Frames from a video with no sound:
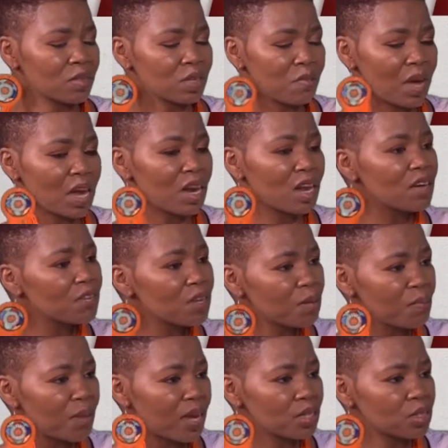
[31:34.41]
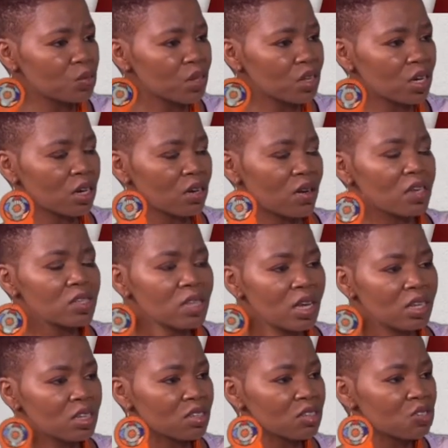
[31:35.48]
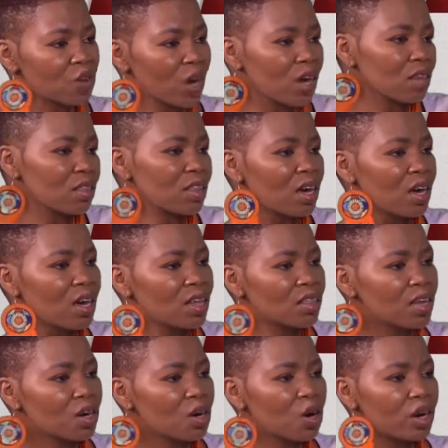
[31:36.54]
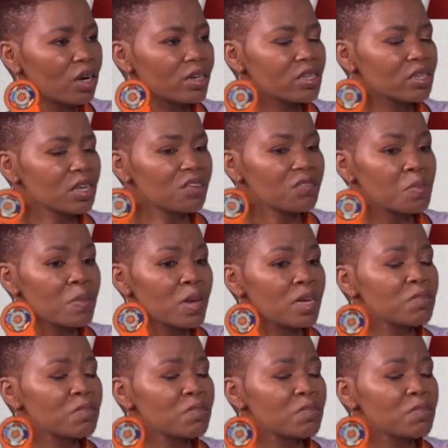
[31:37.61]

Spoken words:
my level best with the grace and the strength that God has given me.